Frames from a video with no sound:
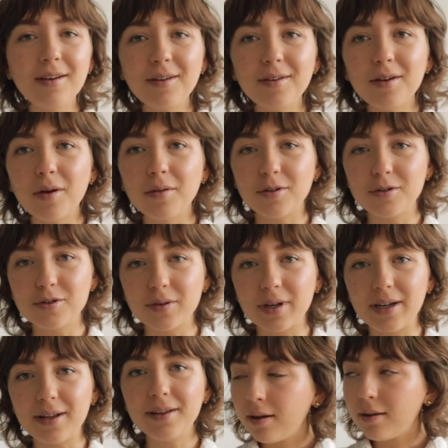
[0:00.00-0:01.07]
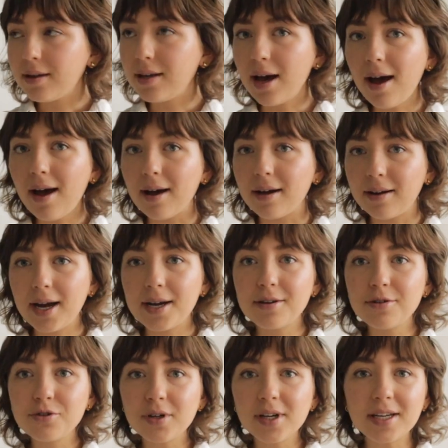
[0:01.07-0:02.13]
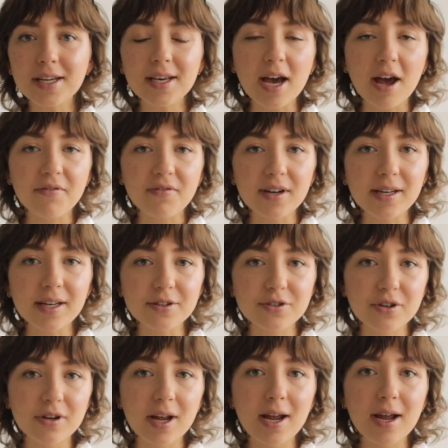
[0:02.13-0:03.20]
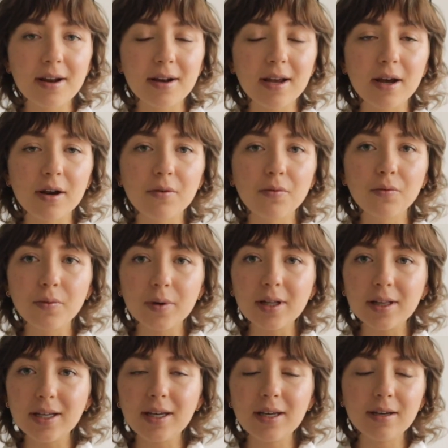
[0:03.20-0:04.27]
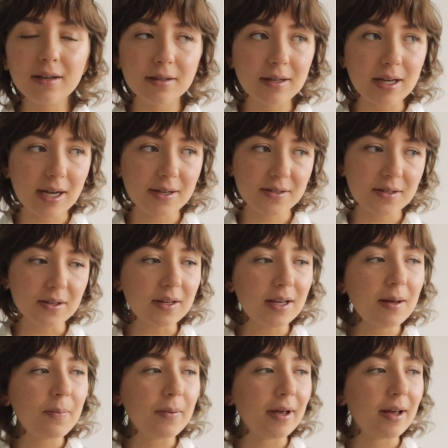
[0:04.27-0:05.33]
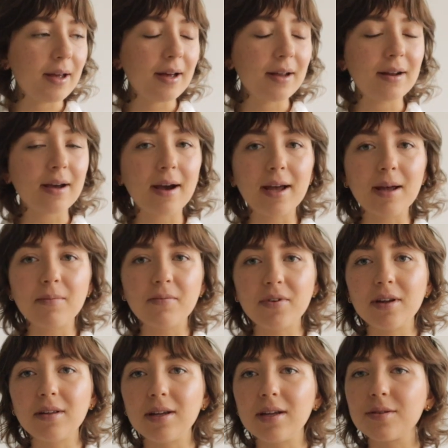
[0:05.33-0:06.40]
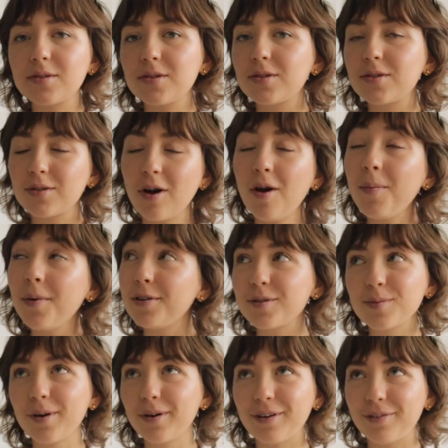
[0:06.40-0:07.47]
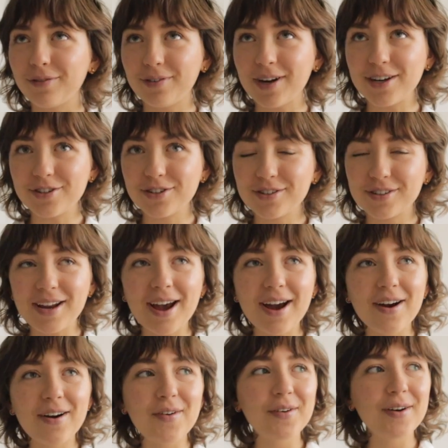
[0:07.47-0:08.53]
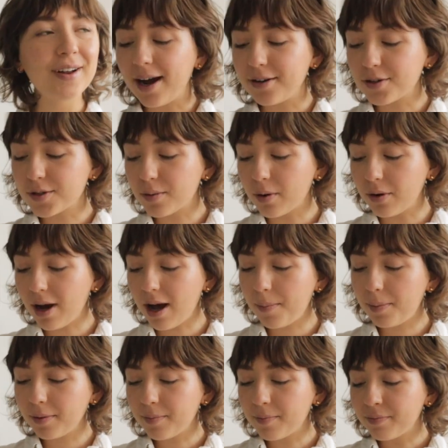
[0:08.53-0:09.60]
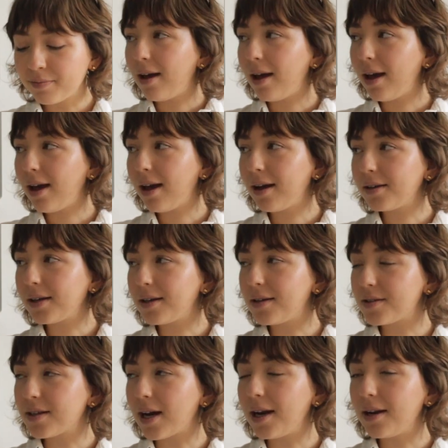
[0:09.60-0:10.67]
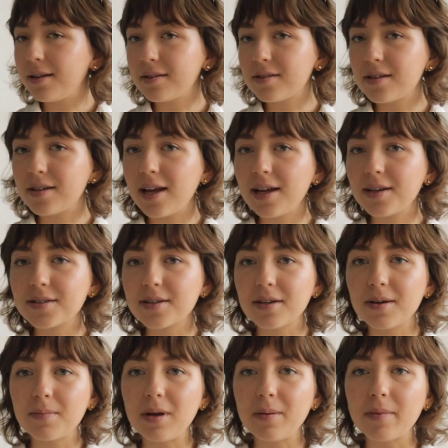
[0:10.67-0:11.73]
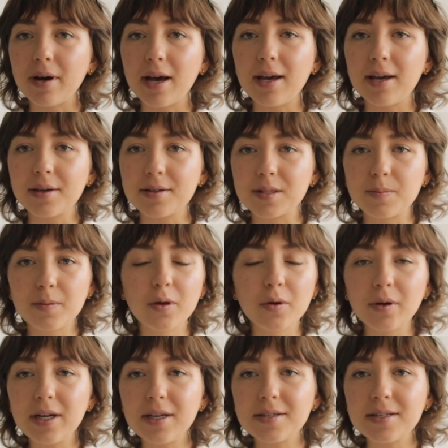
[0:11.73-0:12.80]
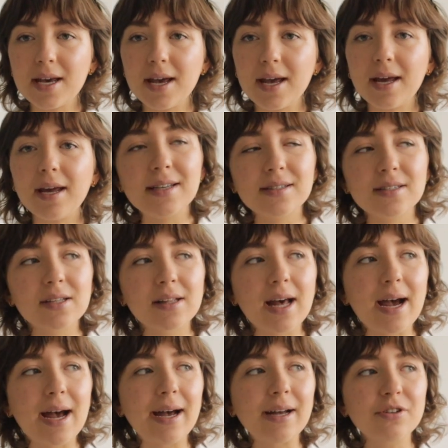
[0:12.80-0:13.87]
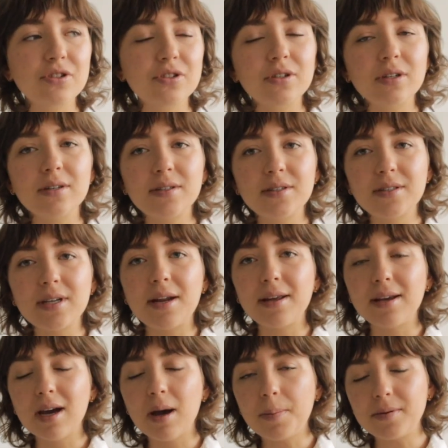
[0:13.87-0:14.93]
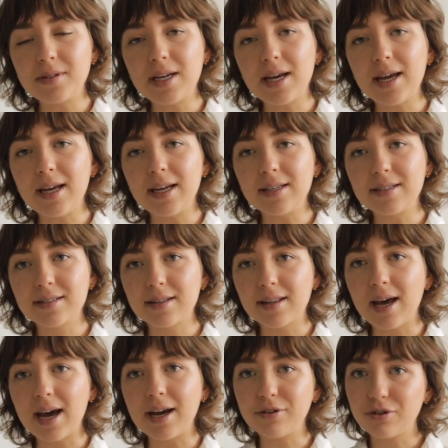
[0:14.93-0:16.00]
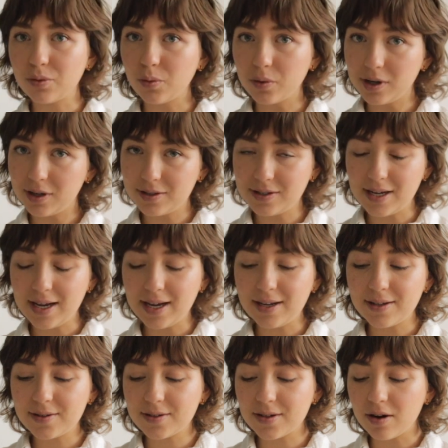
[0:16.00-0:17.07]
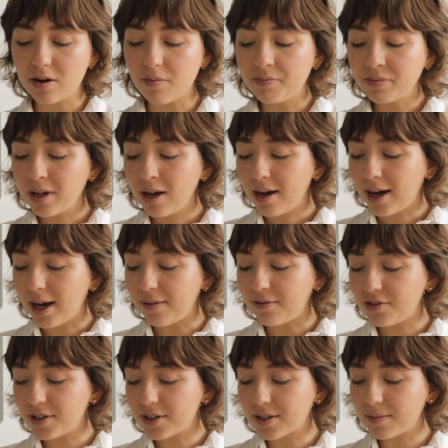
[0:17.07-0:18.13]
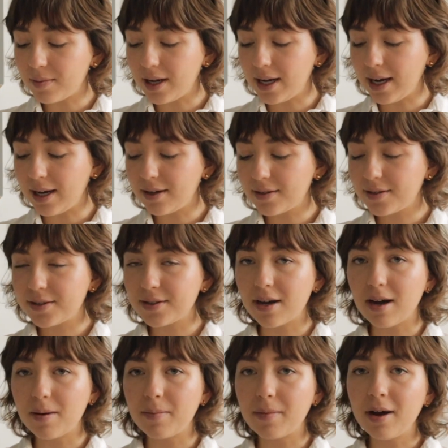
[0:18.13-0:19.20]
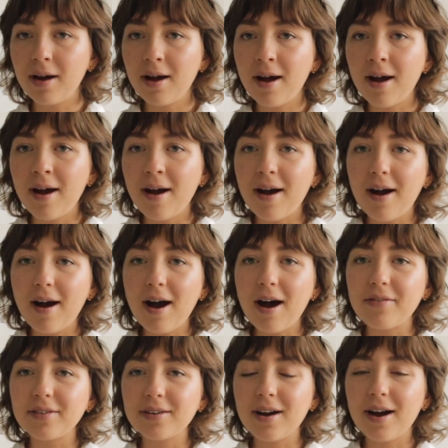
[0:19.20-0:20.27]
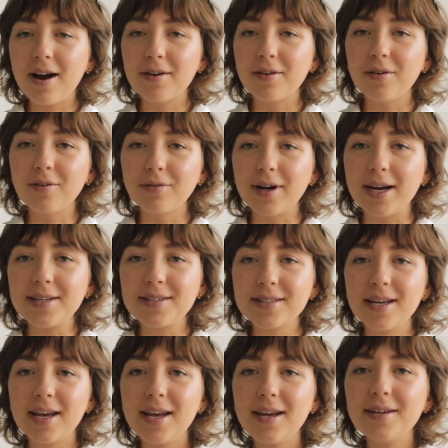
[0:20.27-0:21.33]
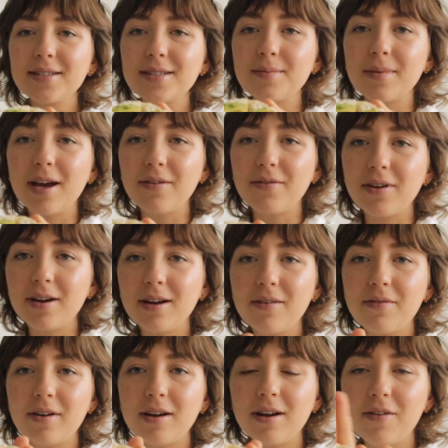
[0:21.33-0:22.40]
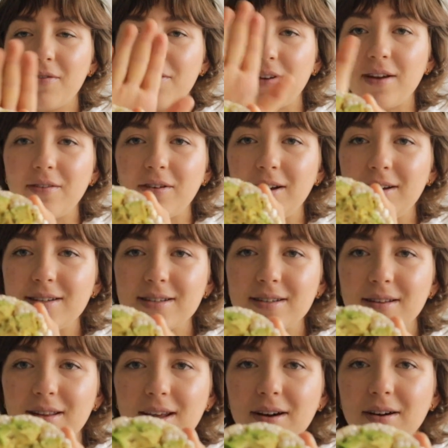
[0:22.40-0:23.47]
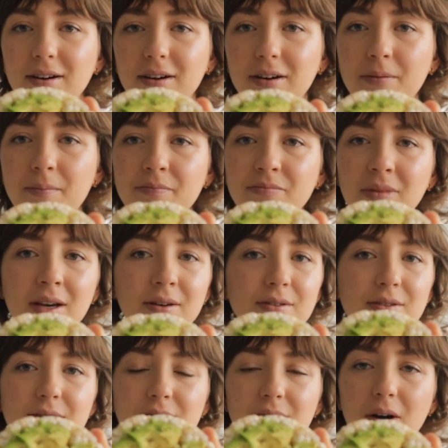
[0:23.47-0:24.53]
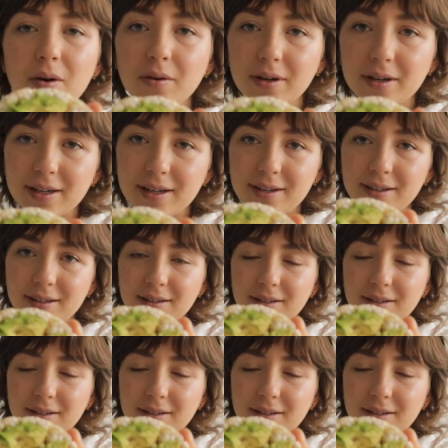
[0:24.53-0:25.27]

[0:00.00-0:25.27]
You know the drill. Yeah, I didn't drink any caffeine yesterday and I got a really good night's sleep and I'm feeling so much more refreshed now. I just woke up and I decided that today is going to be my exploring day slash setting up day slash work day. So I've just made some avocado rice cakes, my very, very favorite. They are so good.